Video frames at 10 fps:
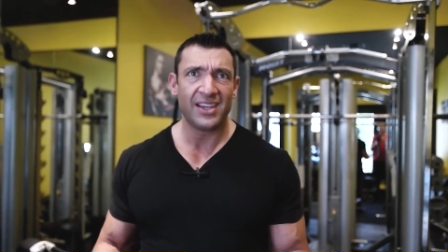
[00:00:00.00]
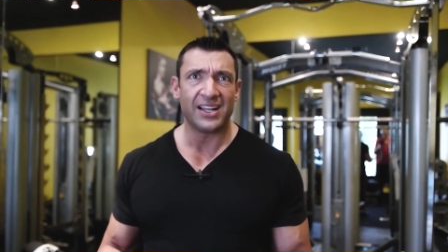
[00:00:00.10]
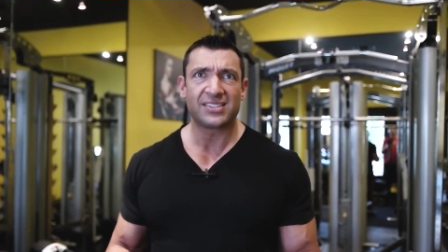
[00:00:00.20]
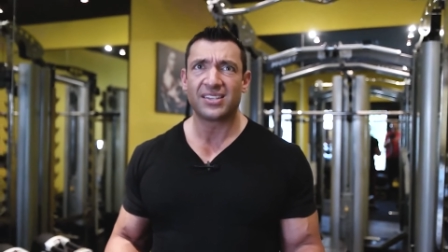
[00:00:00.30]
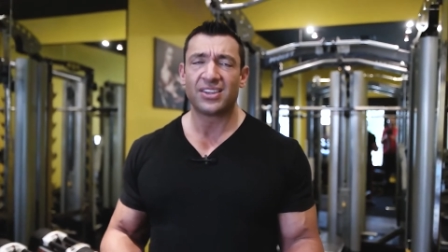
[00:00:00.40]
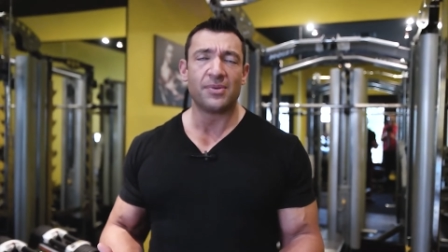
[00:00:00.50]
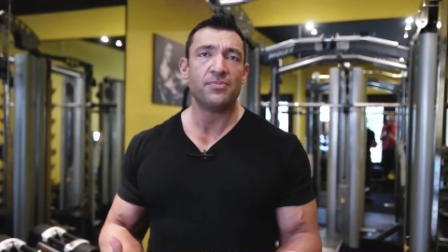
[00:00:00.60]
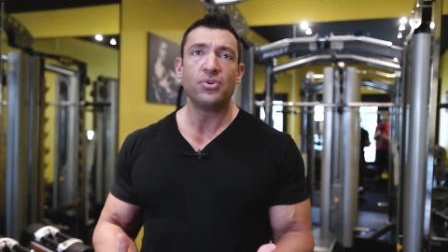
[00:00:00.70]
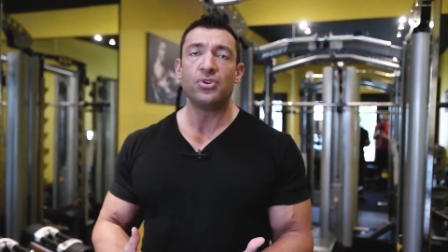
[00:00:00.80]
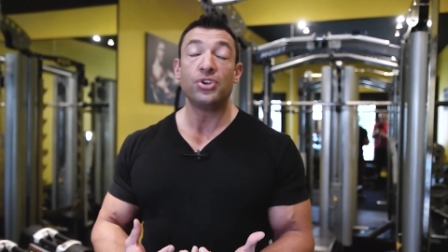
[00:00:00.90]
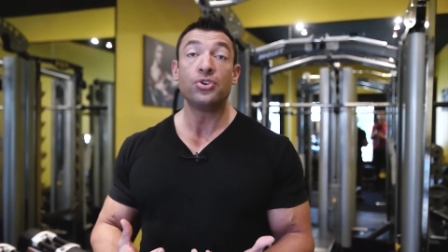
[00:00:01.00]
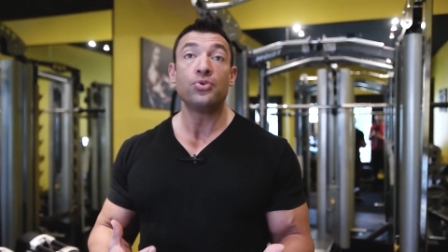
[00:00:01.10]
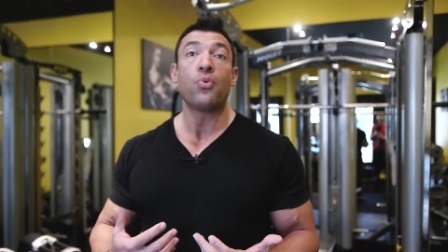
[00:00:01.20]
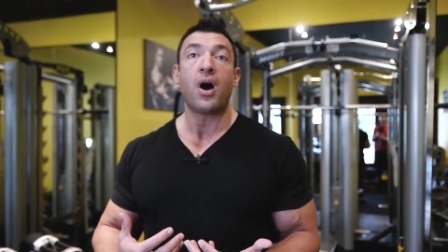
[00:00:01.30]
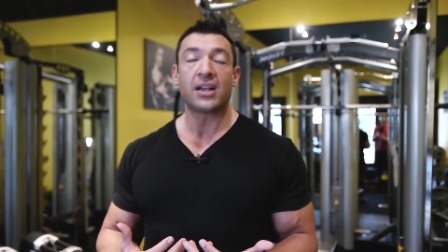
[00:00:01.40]
It's the mood,
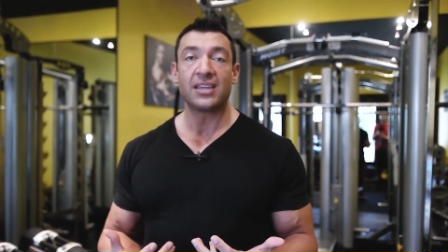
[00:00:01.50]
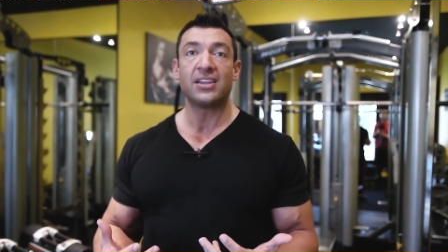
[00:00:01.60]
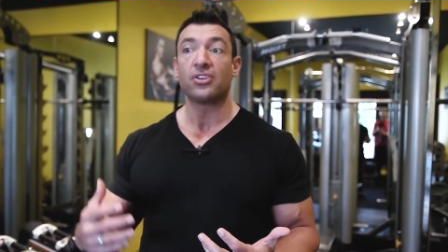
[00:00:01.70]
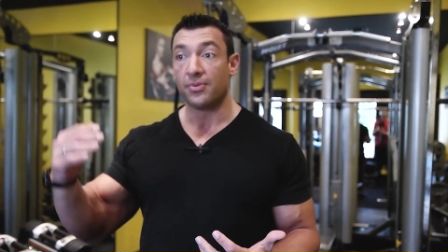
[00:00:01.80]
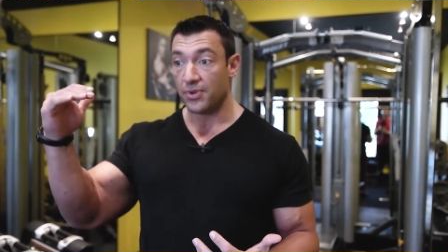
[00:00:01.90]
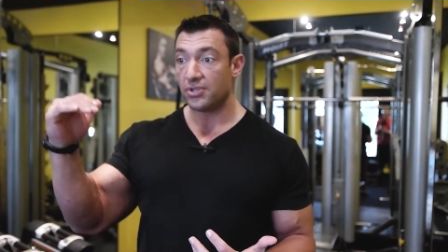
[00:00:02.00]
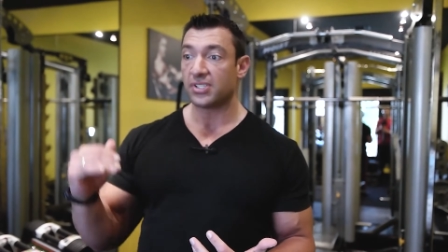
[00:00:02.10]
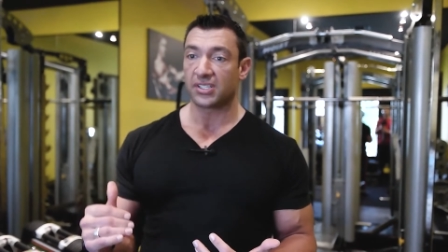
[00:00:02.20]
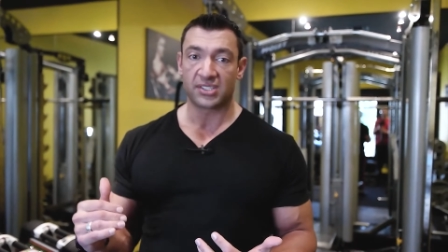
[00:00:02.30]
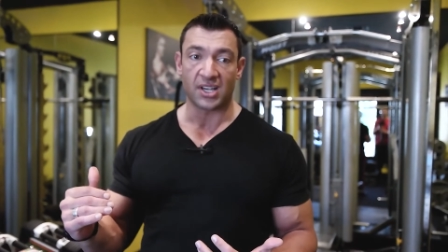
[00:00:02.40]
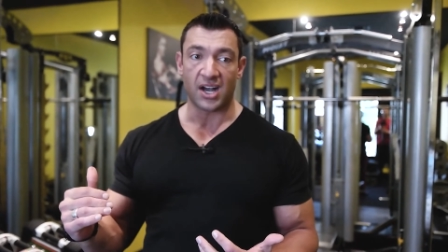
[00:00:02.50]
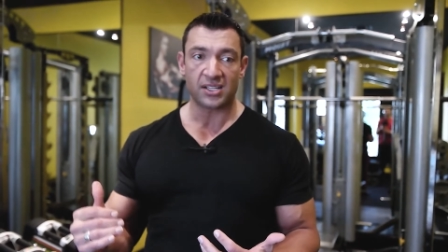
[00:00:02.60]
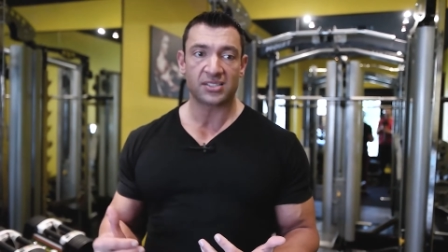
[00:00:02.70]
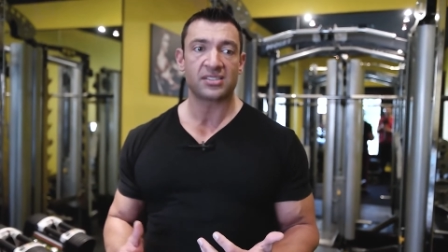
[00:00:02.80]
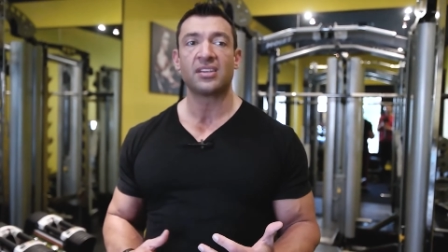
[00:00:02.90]
you walk in there, the music
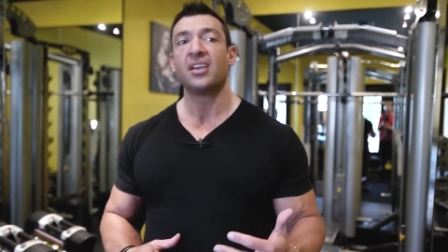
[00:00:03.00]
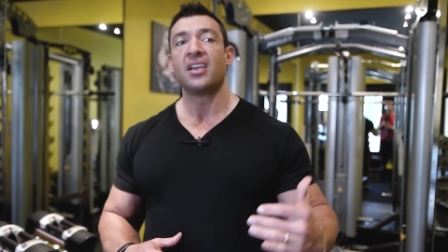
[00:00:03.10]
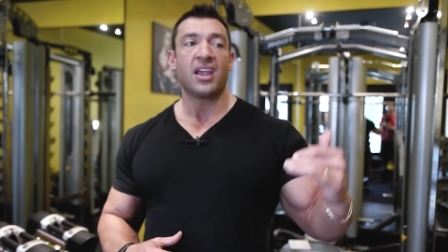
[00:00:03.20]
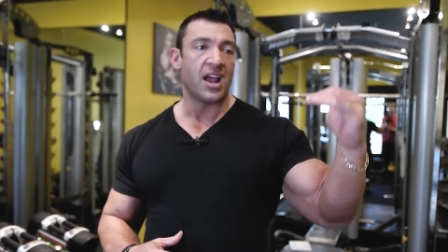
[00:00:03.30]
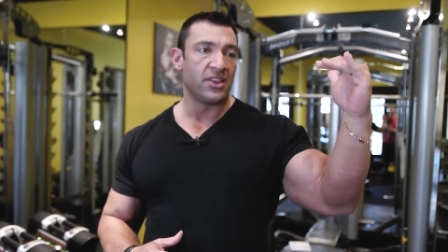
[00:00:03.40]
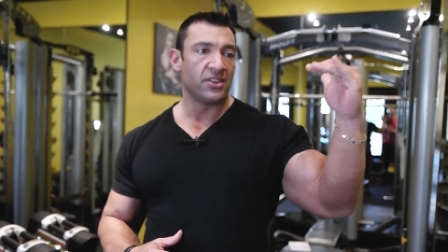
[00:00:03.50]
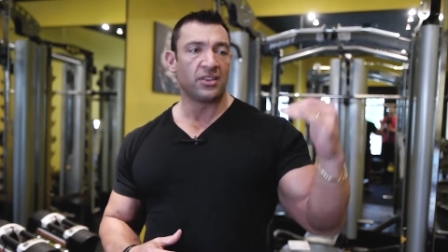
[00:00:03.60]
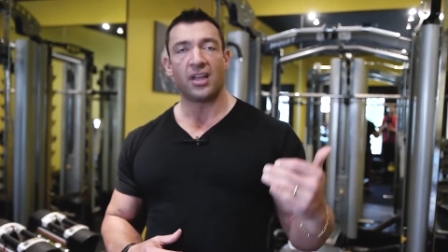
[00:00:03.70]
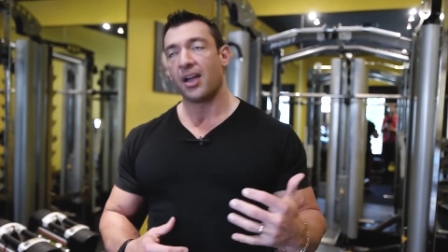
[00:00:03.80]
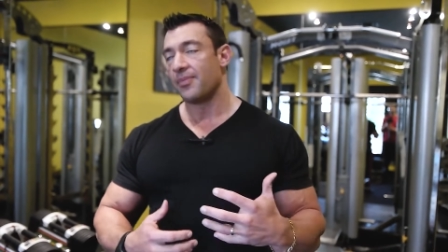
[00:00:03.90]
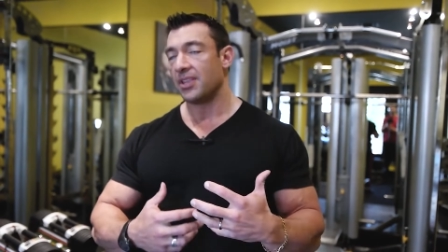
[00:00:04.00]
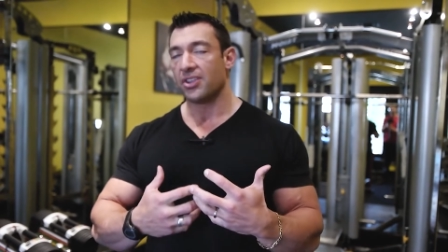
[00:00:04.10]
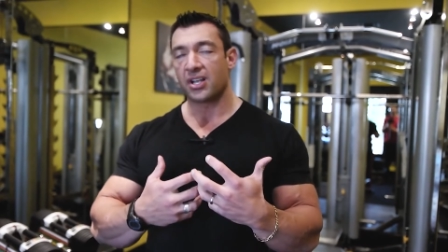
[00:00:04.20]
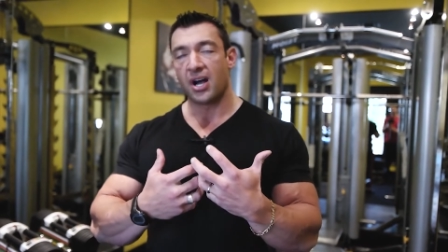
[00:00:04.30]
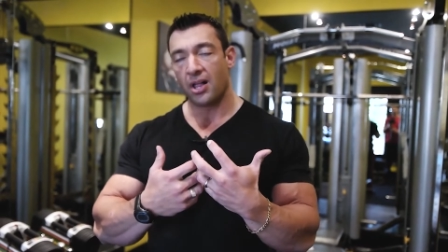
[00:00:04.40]
sucks, and I mean,
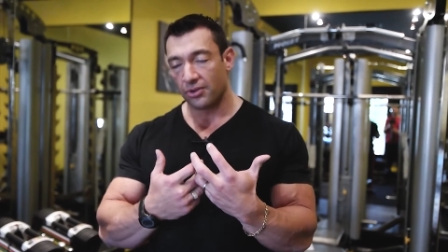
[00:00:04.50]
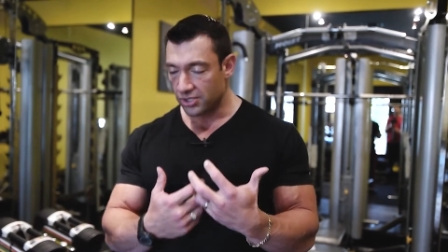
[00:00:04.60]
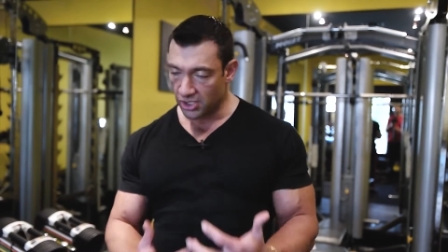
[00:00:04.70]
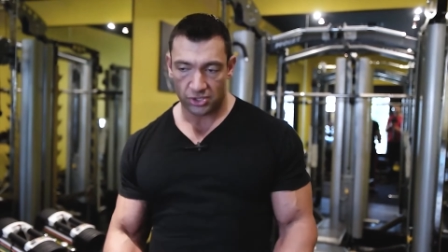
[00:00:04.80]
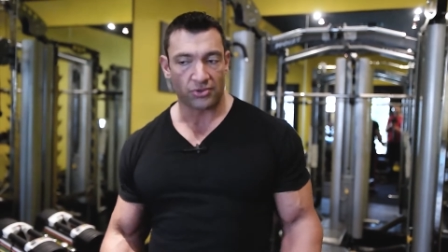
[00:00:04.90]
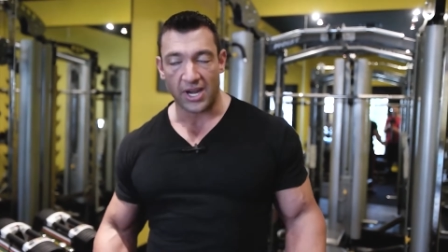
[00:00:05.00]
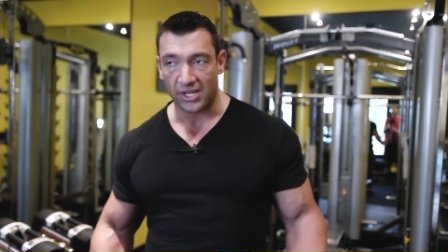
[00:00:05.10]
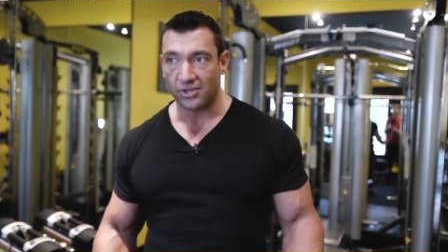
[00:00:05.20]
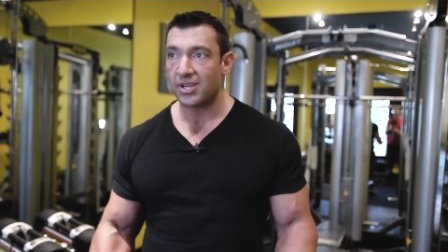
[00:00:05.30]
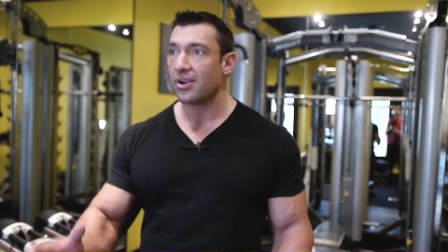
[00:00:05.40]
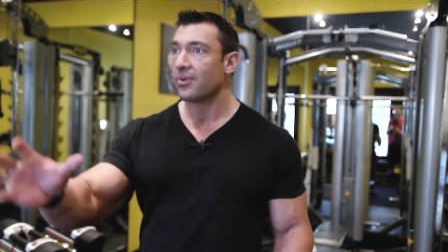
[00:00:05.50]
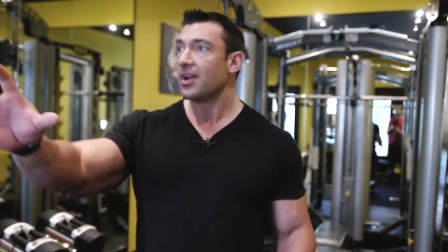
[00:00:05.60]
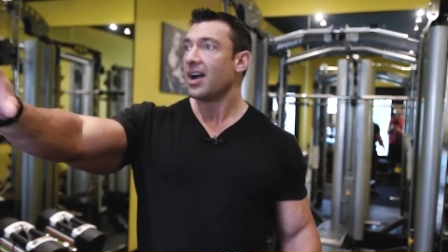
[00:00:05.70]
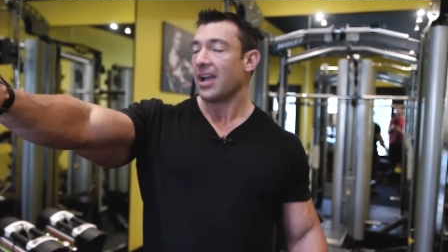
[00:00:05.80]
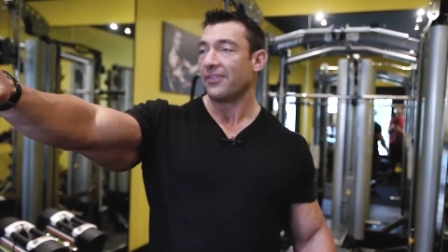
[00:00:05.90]
and the colors just drain you. Here,
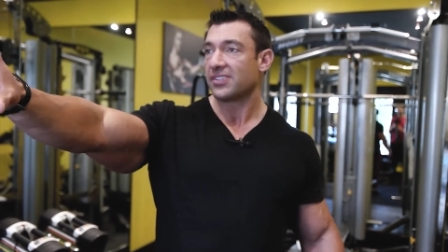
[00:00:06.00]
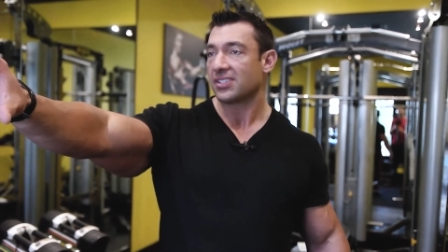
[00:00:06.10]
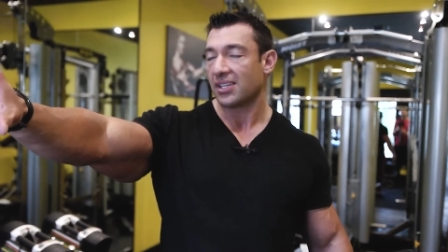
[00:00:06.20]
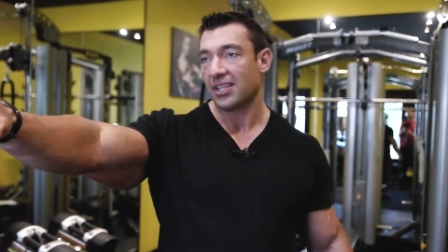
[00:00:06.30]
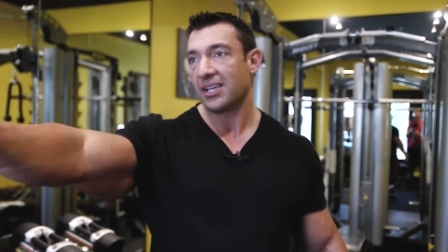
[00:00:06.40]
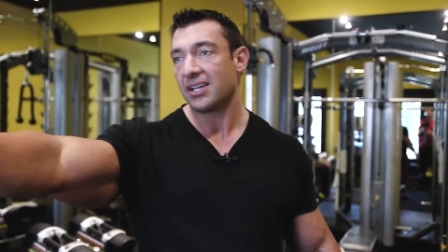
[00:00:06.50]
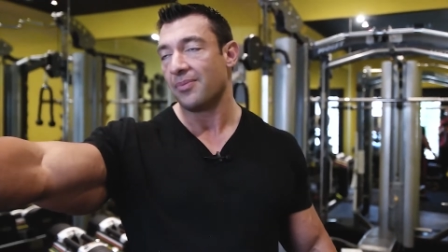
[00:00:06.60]
I have sunlight